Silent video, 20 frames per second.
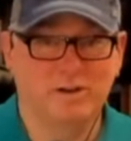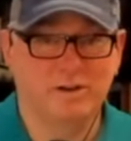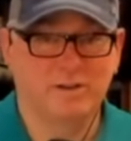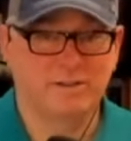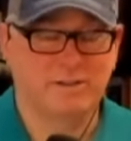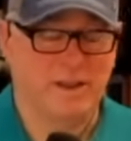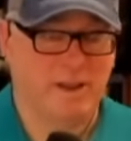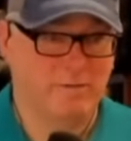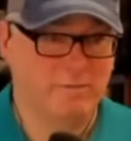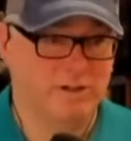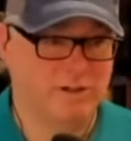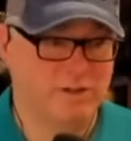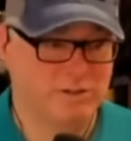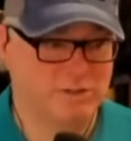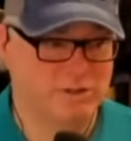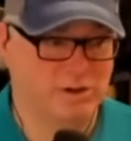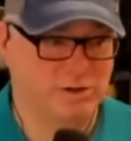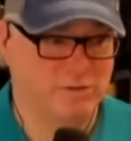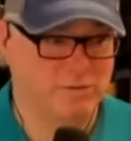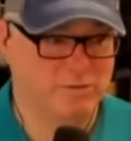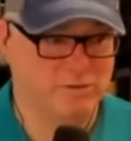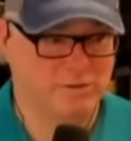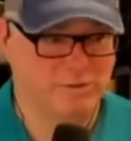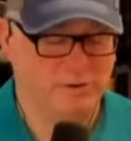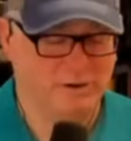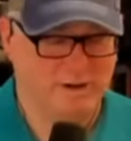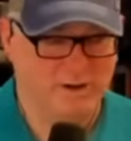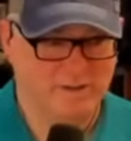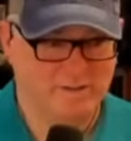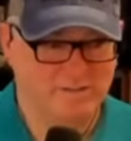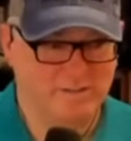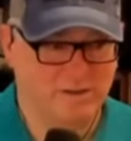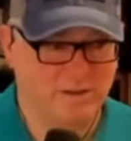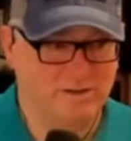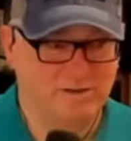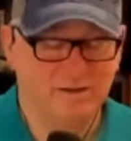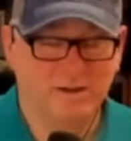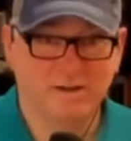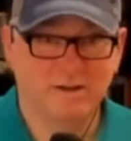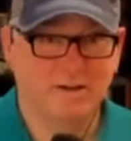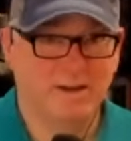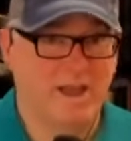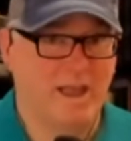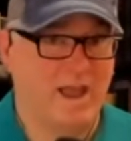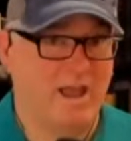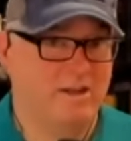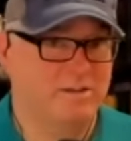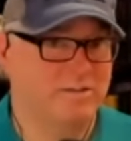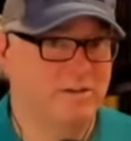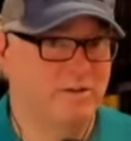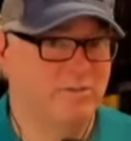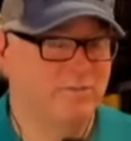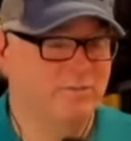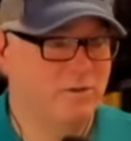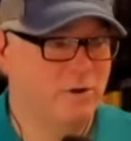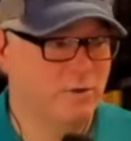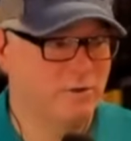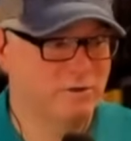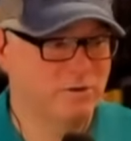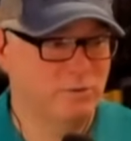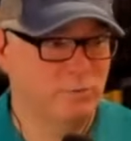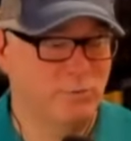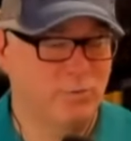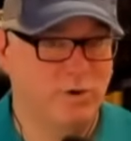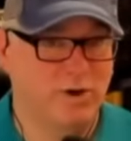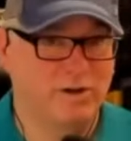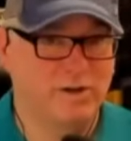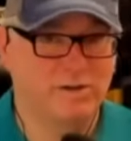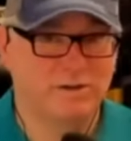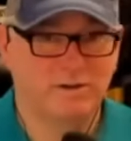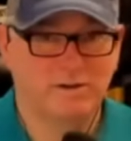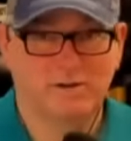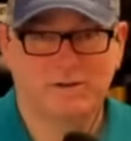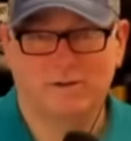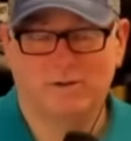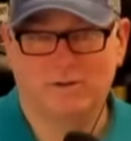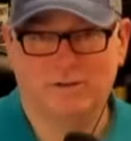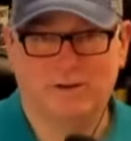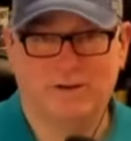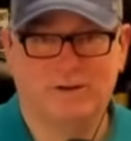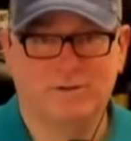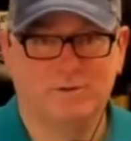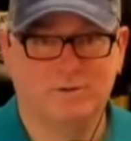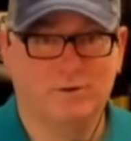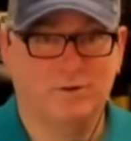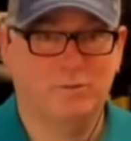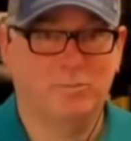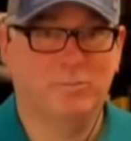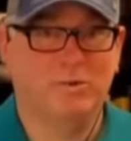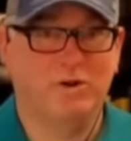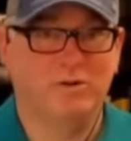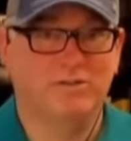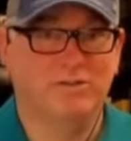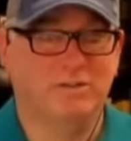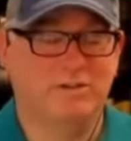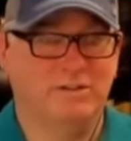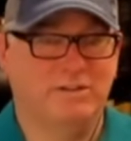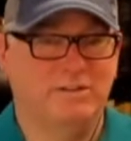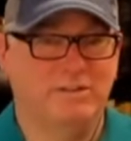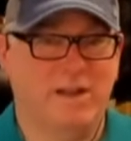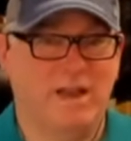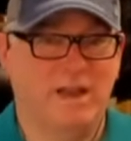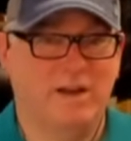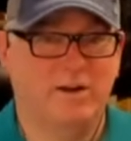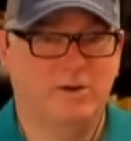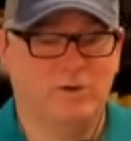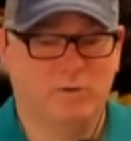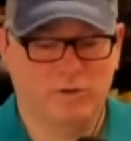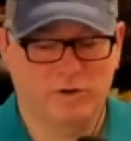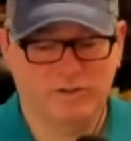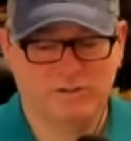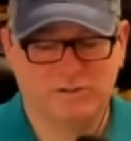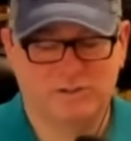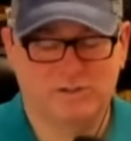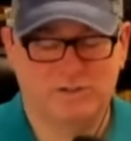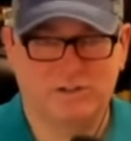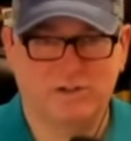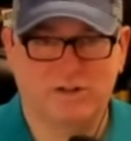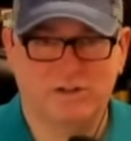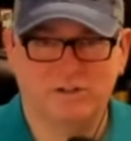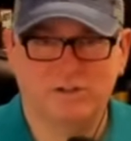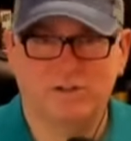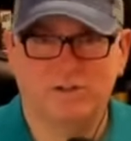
the evidence shows. Like I said, acts can fall into one or the other or both of these categories. So the judge can